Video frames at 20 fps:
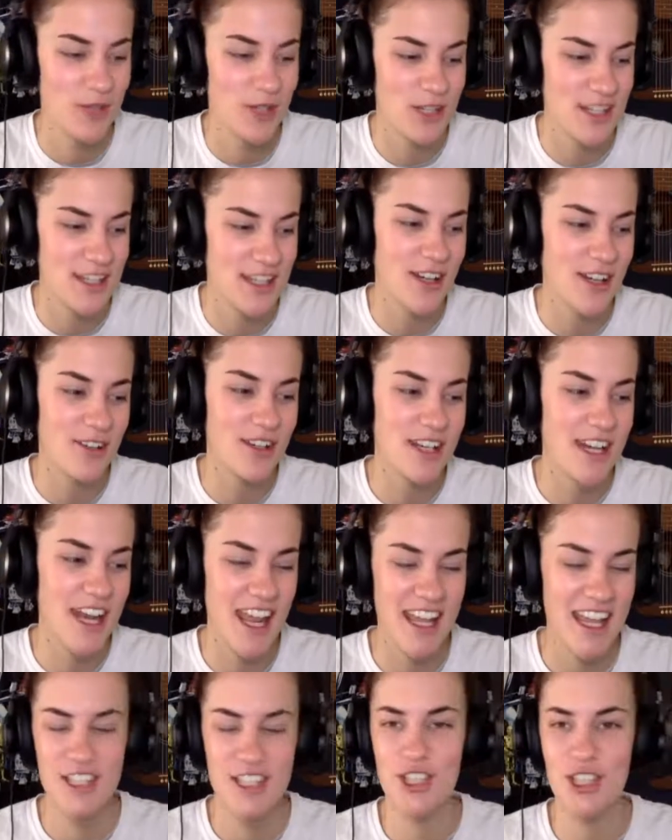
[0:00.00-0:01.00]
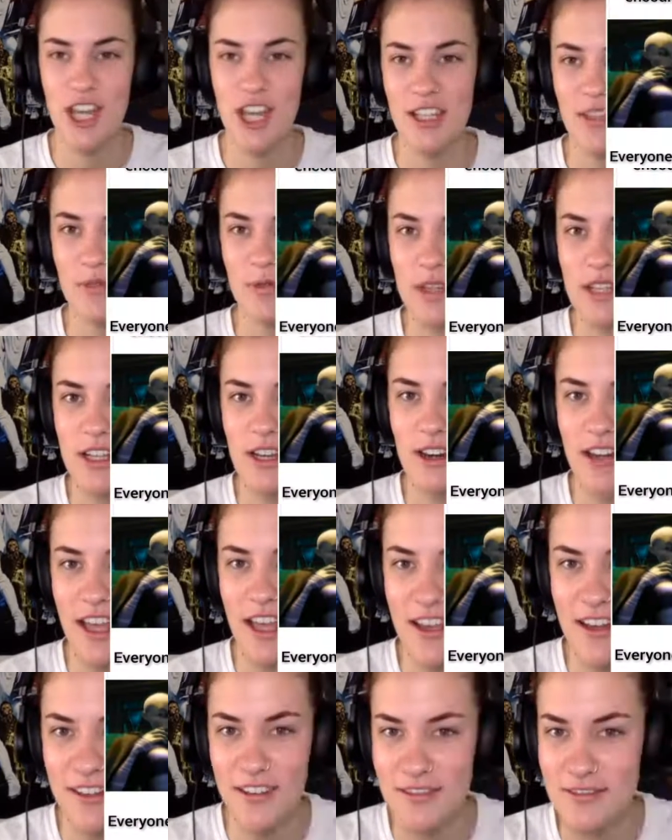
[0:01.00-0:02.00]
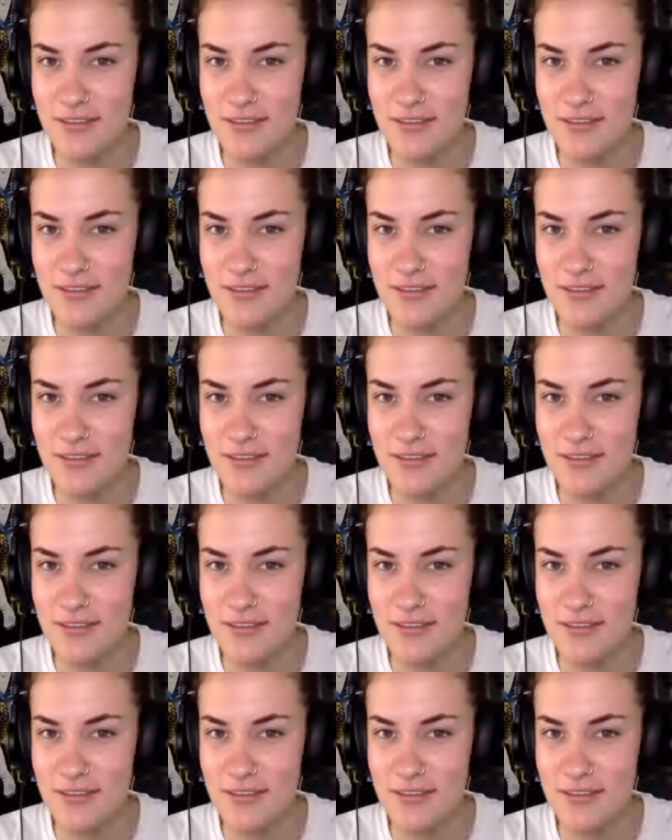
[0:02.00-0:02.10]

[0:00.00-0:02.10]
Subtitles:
What is our next chat we are going to have?